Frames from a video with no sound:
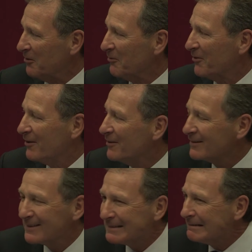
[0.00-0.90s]
So,
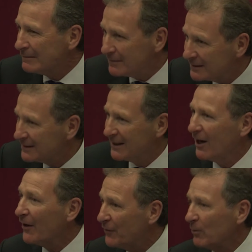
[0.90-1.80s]
you know,
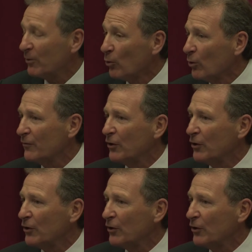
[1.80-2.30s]
I think with all of the